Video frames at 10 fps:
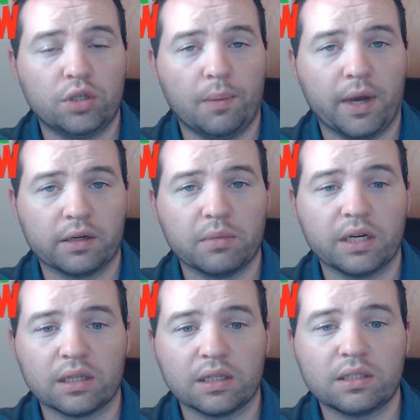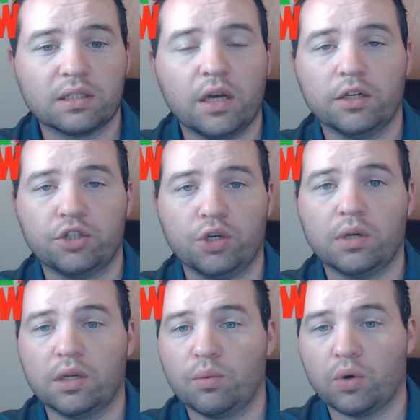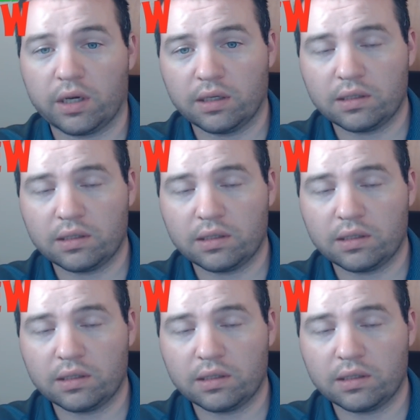amount of money this is not a joke anymore guys